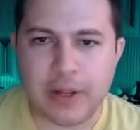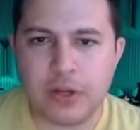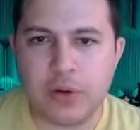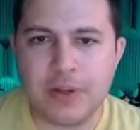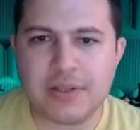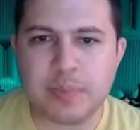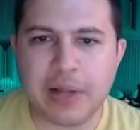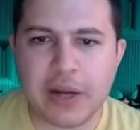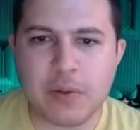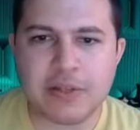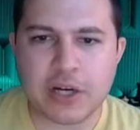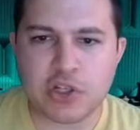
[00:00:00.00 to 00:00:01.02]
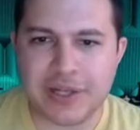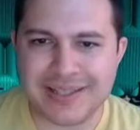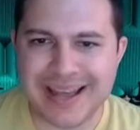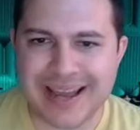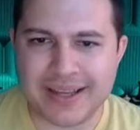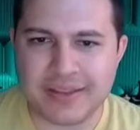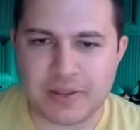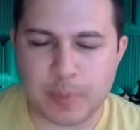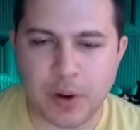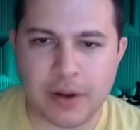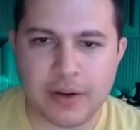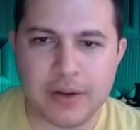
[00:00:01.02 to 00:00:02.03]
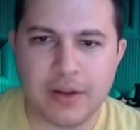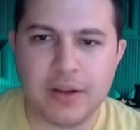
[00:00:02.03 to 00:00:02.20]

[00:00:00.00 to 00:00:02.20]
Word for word: And notice black was actually attacking this pawn.